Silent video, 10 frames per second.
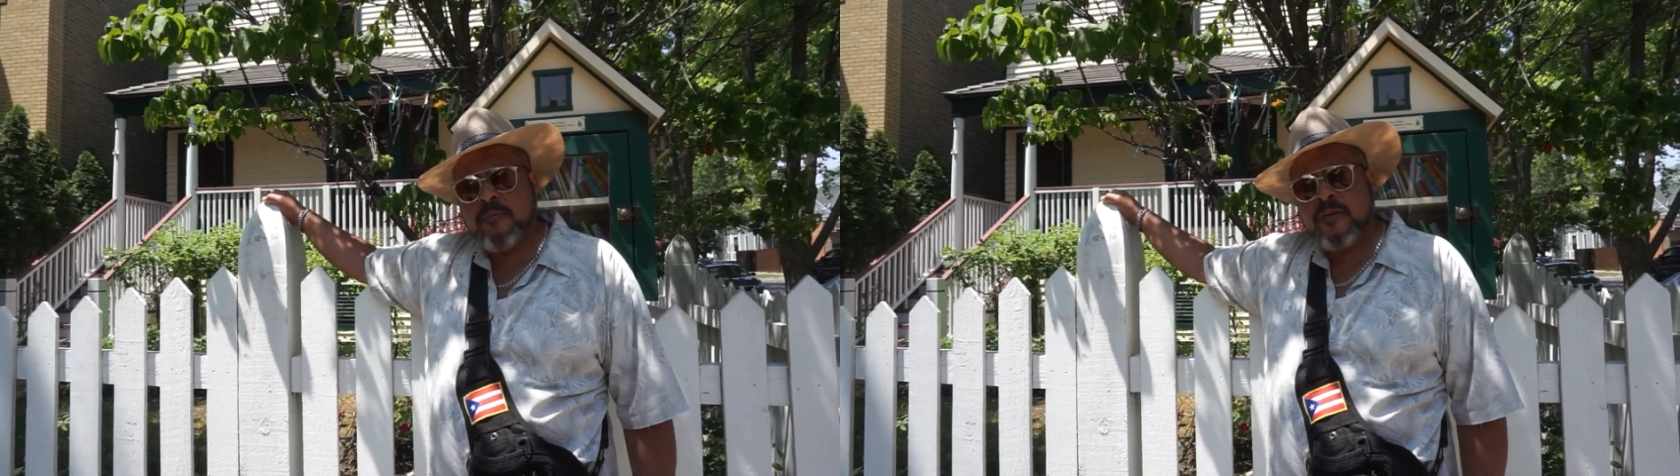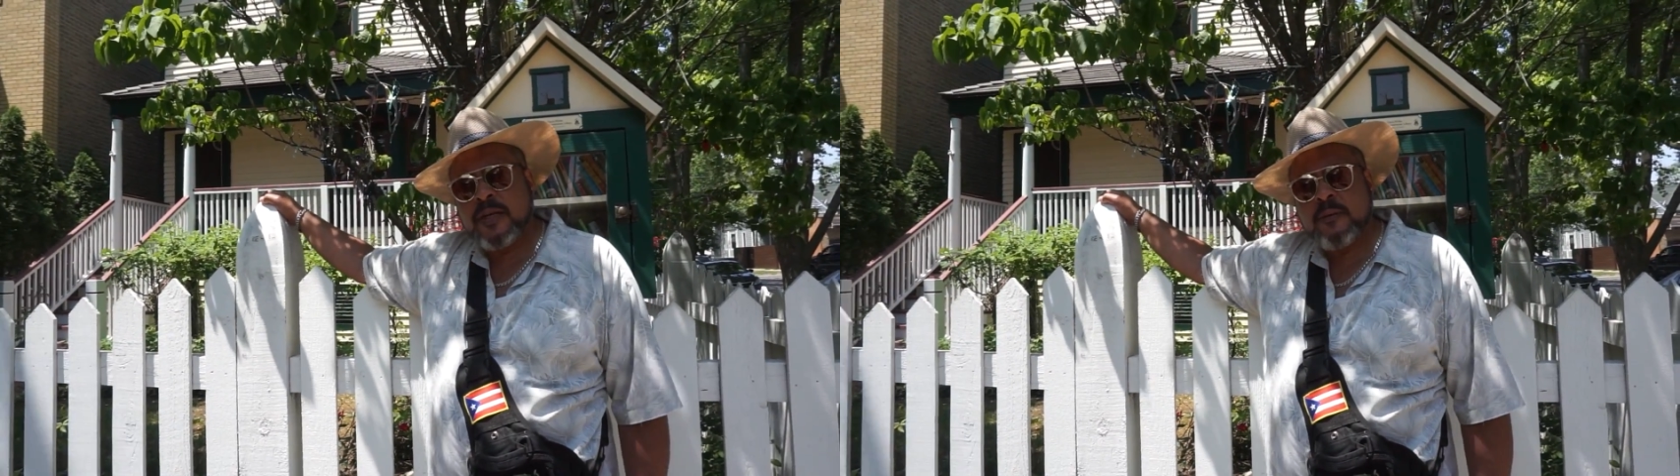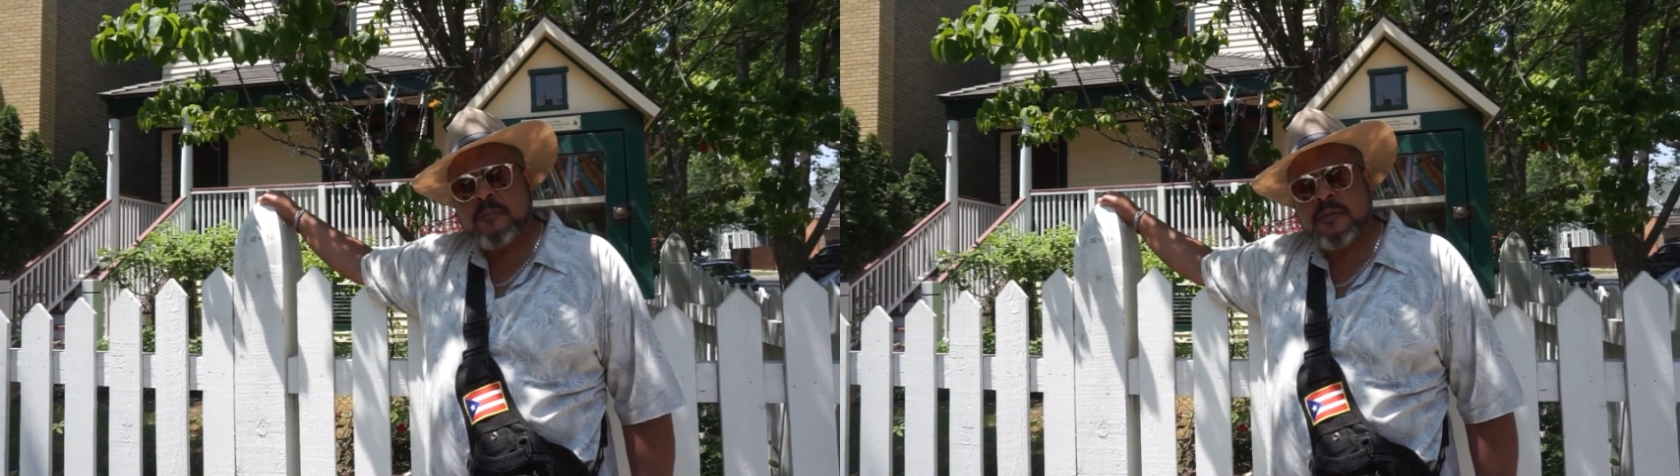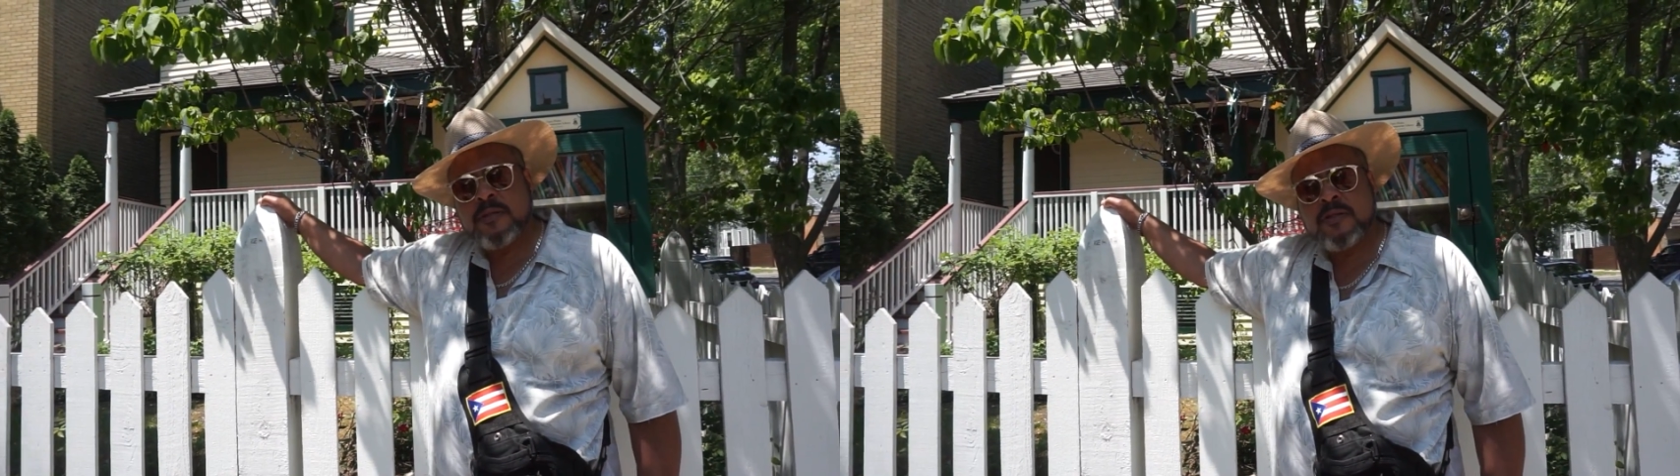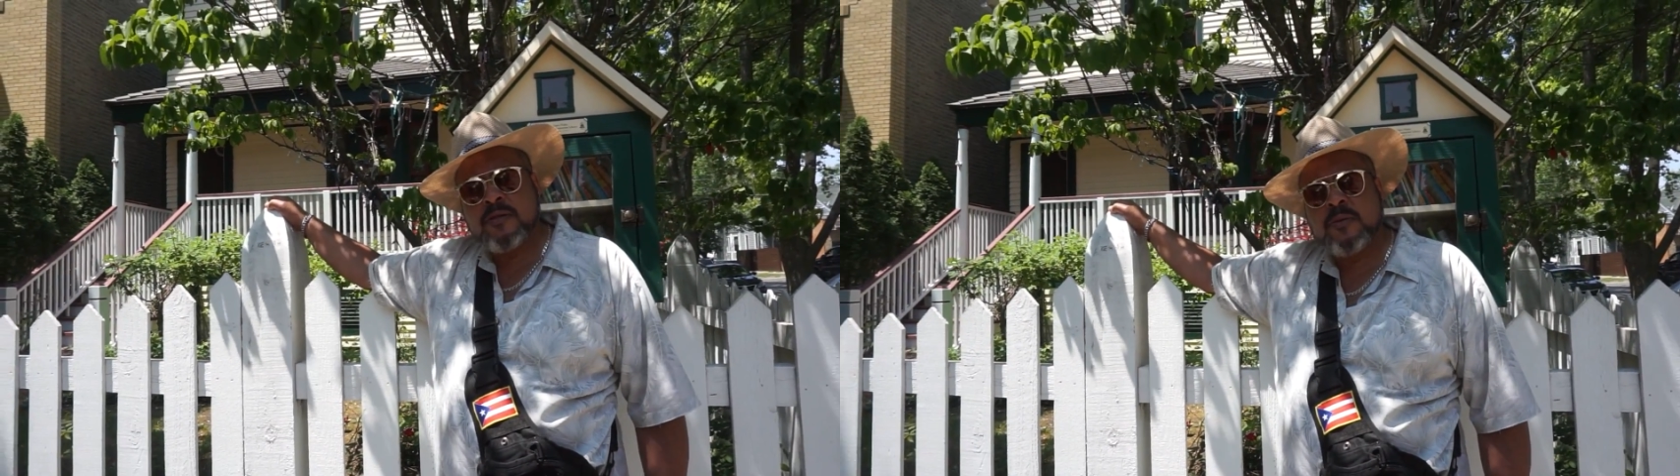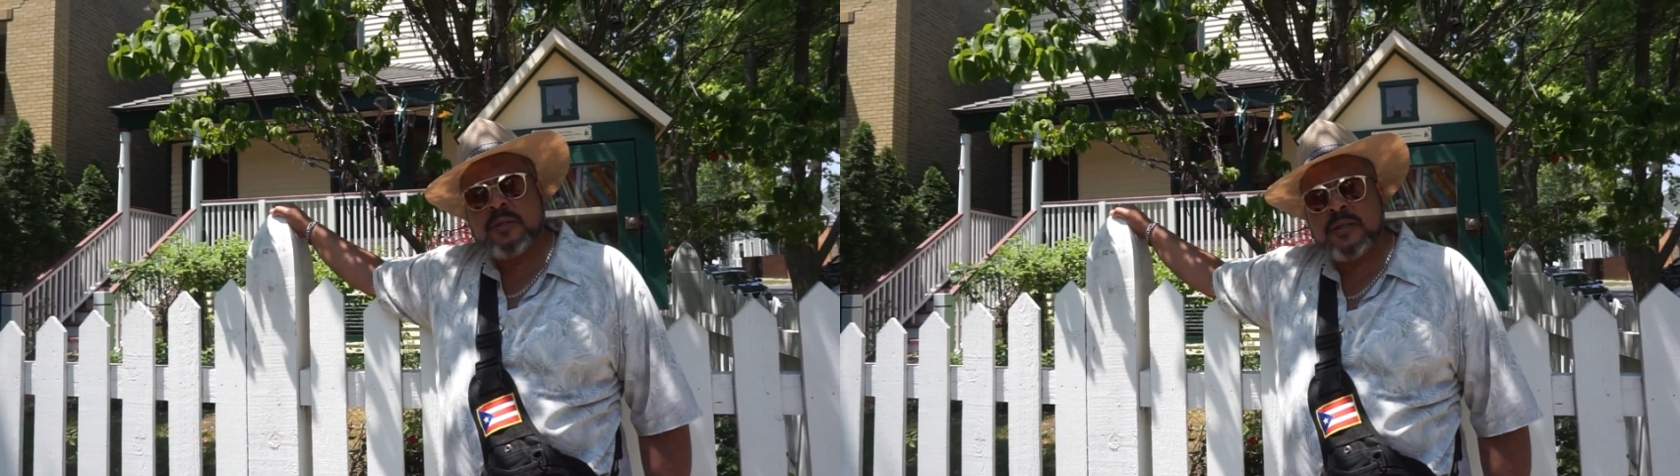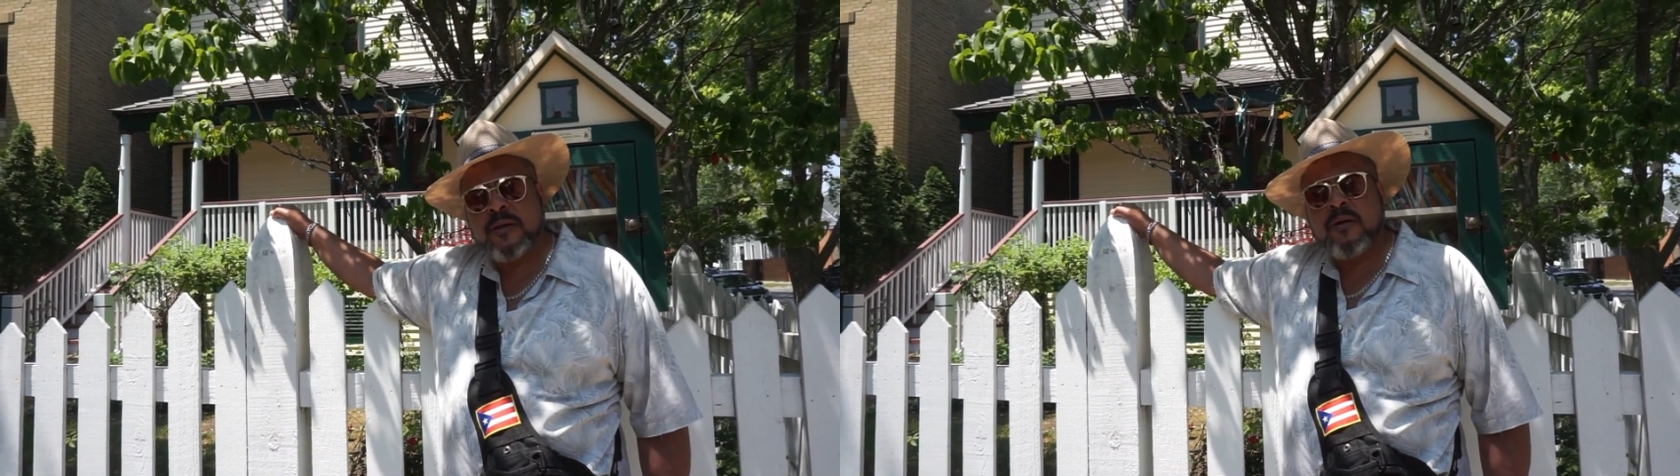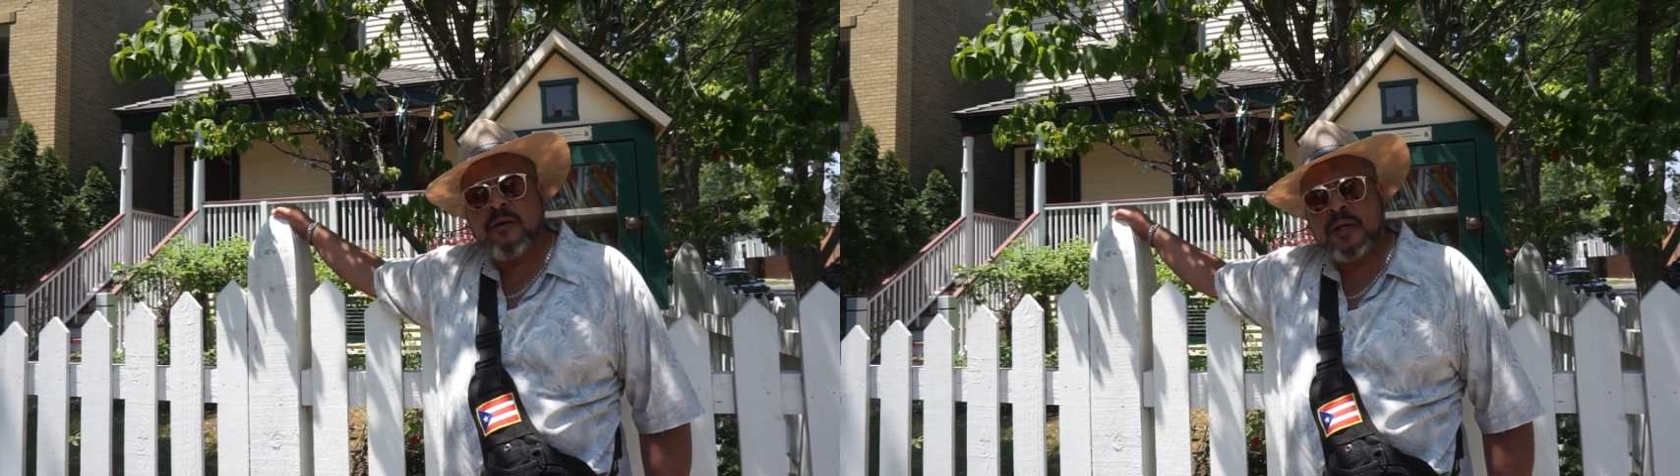for them to do with
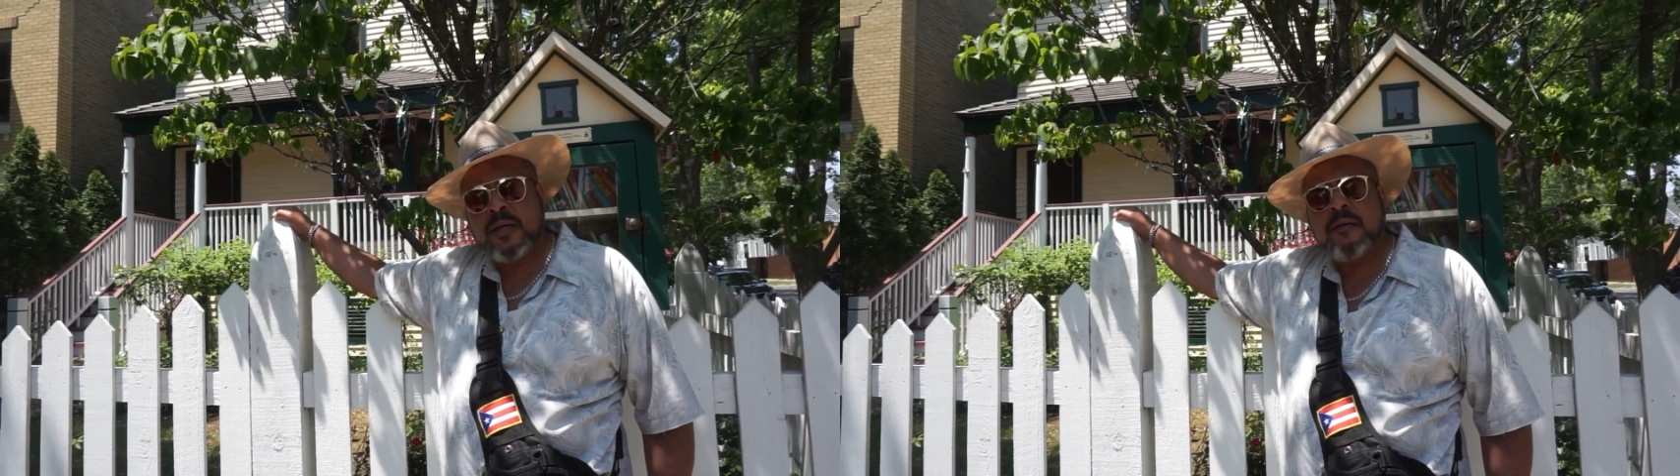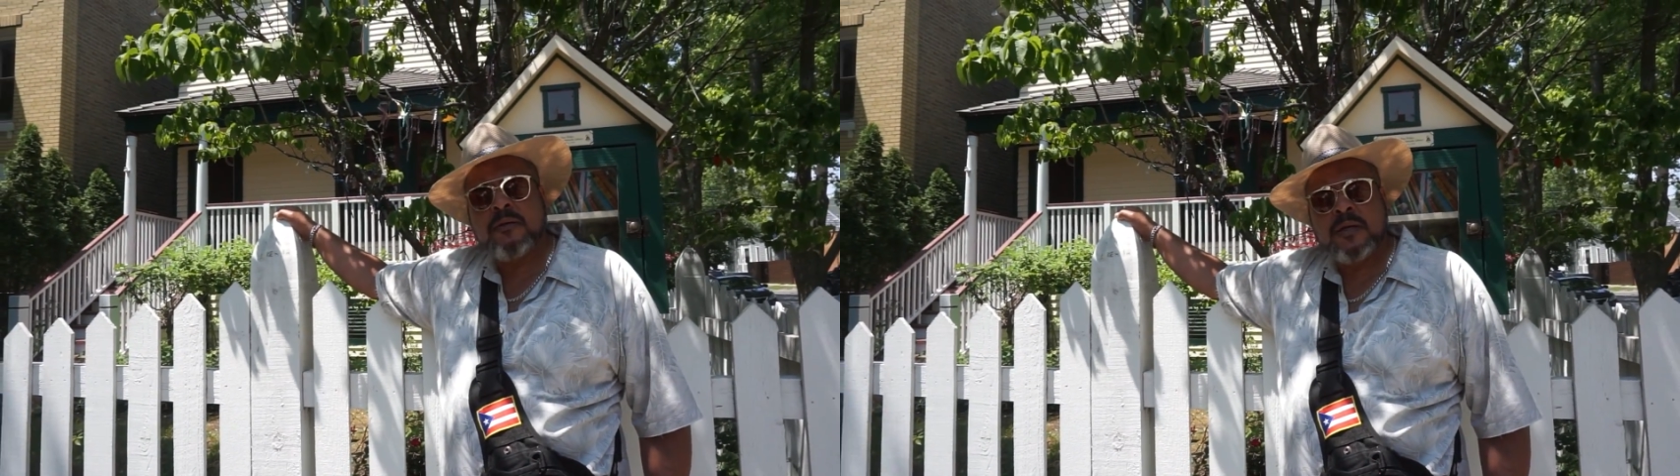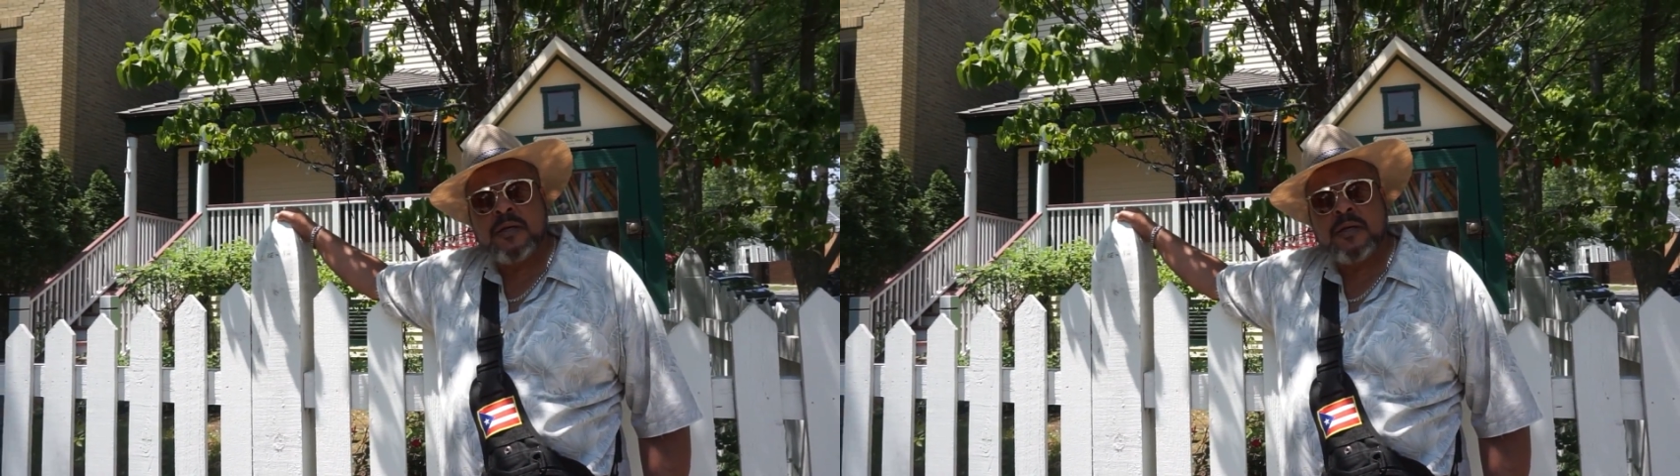their early